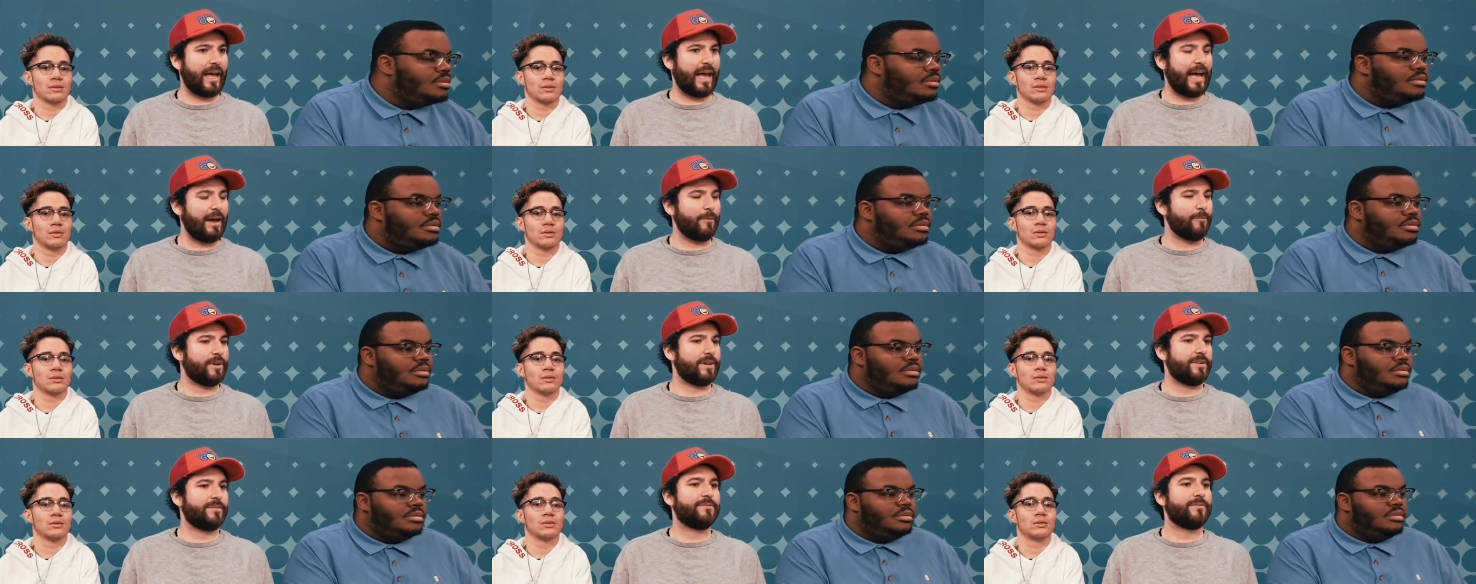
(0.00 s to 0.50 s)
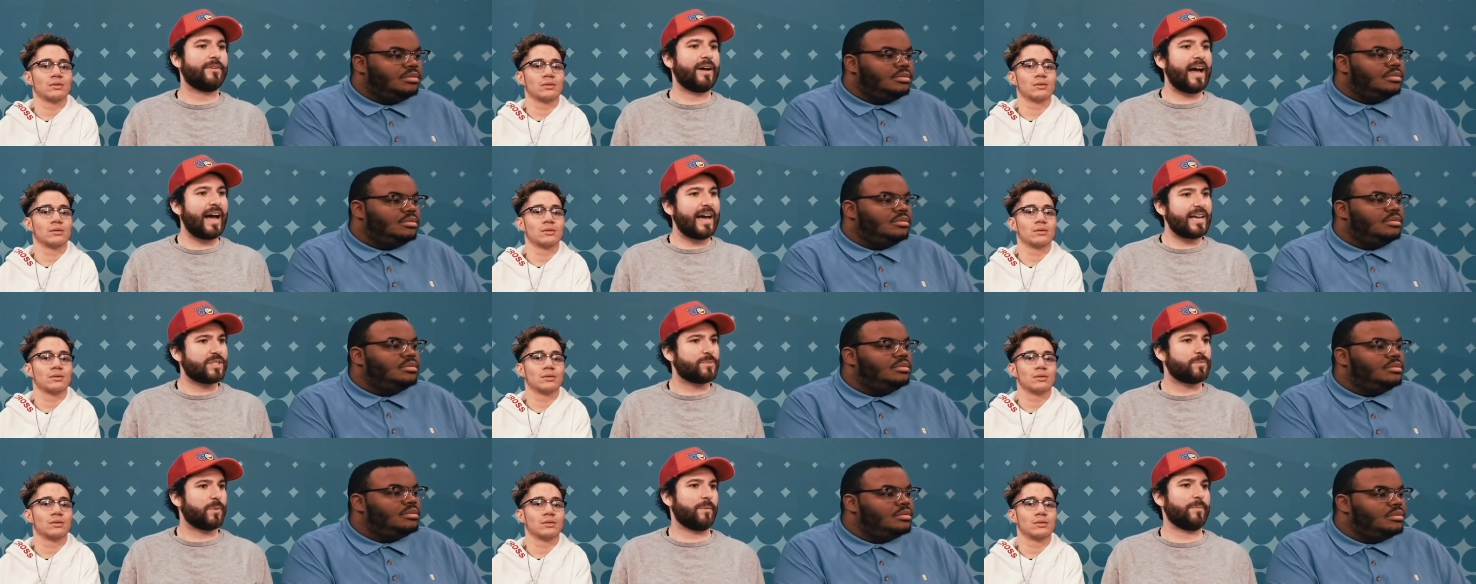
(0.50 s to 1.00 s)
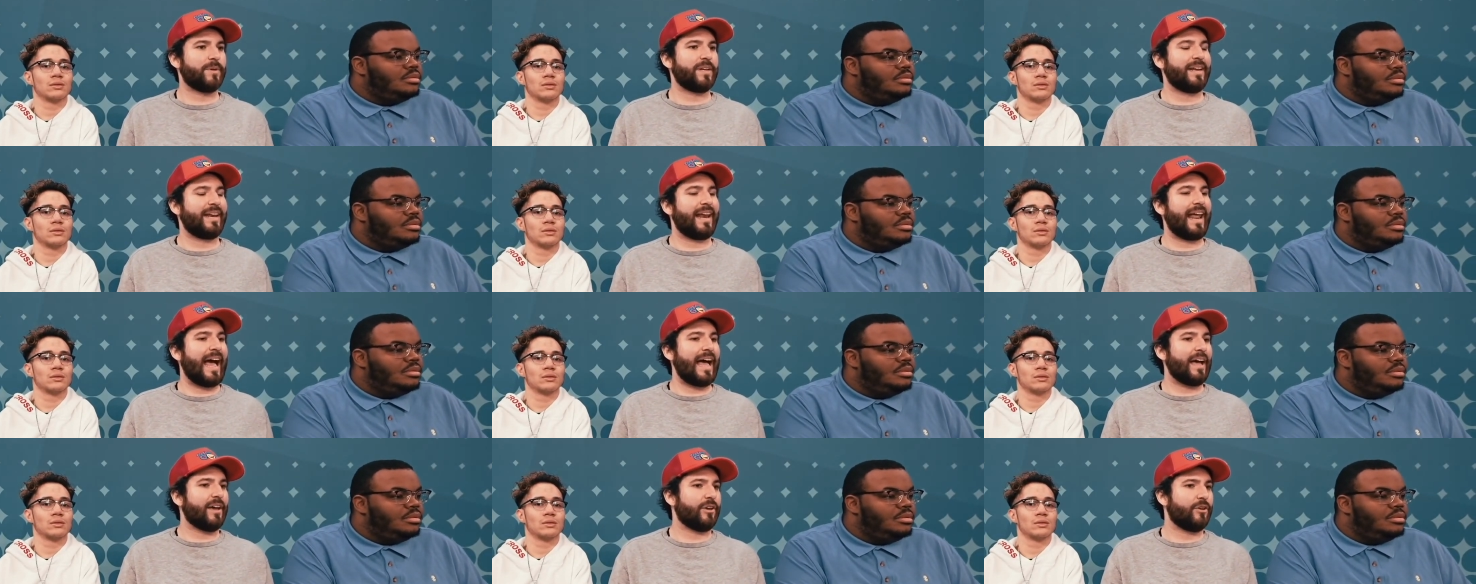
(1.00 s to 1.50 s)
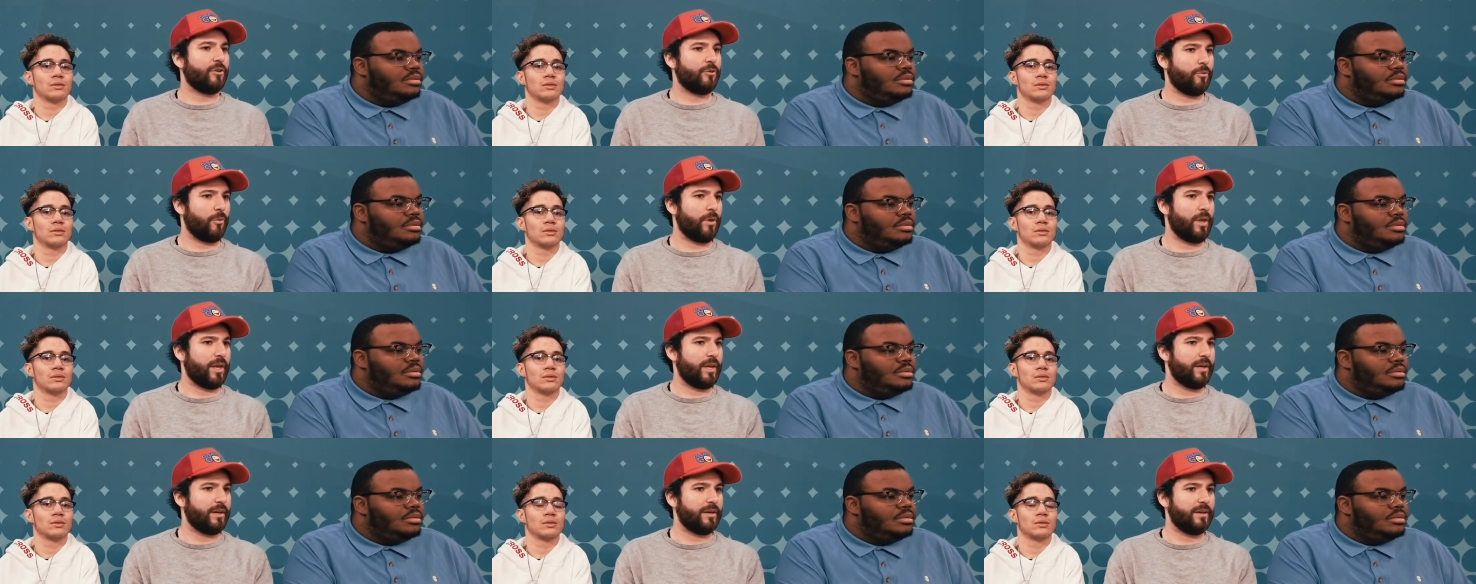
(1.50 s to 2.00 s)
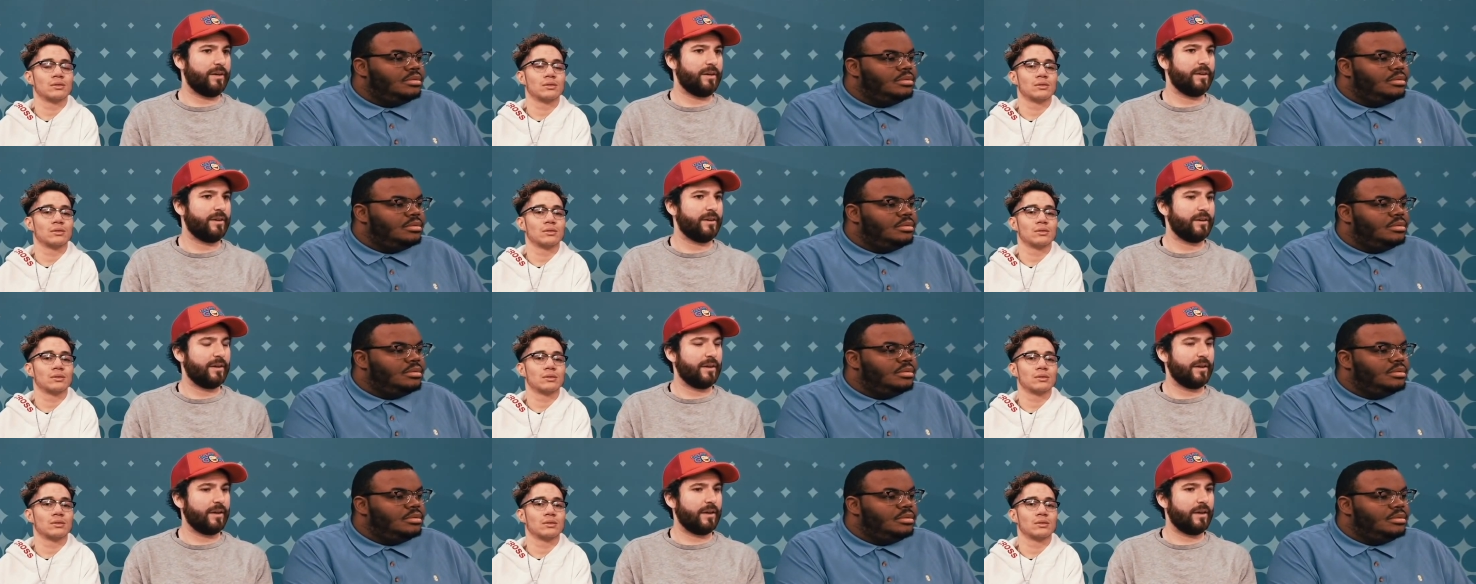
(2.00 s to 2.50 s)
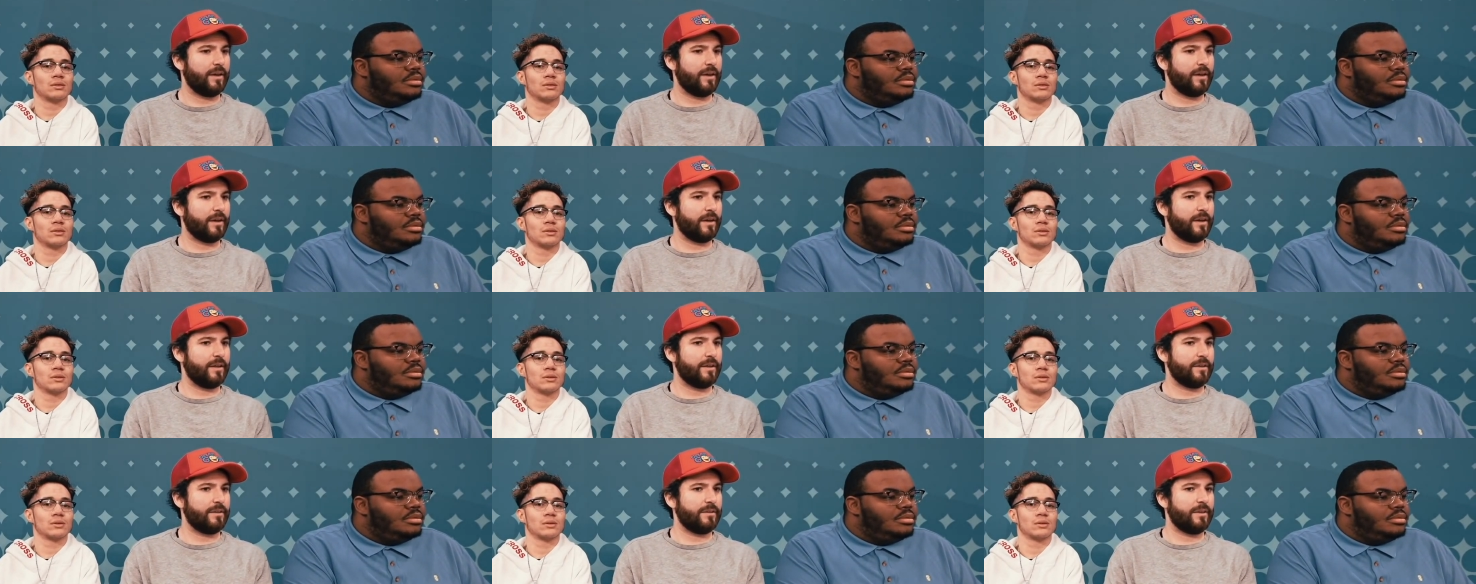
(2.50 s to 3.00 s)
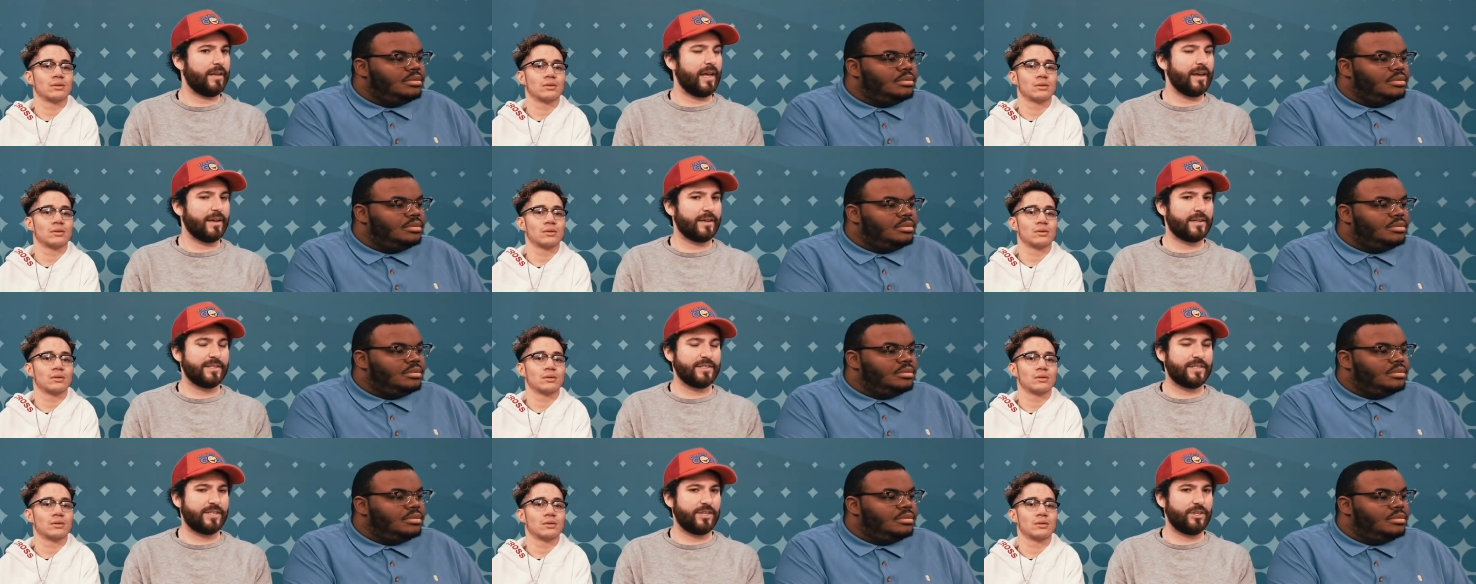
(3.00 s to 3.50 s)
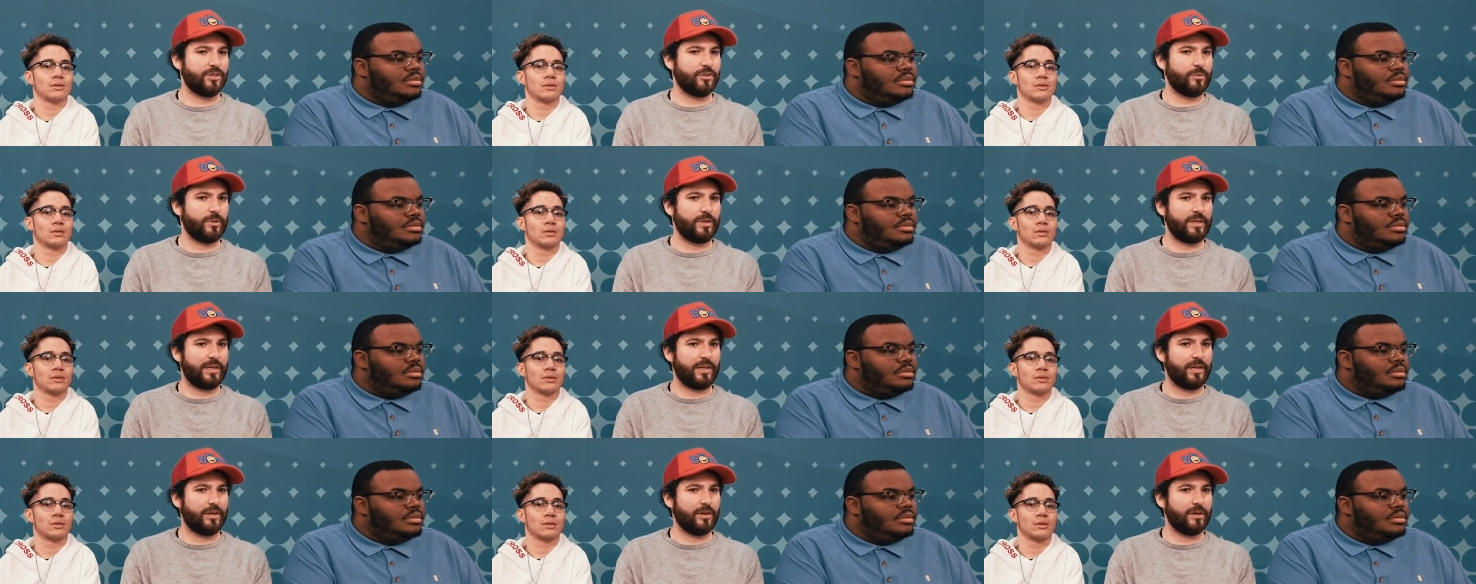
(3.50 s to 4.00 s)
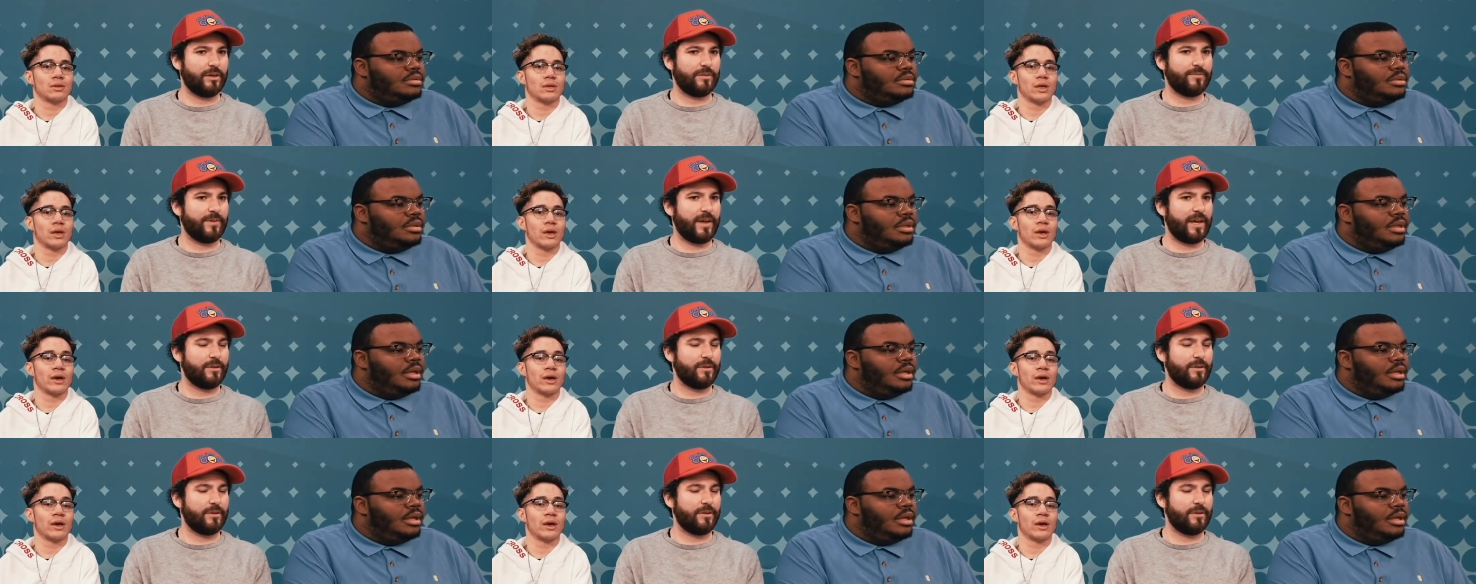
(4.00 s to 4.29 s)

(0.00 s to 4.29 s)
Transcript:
Speaker 1: I, I, would advise probably not going, uh, not continuing here if yeah.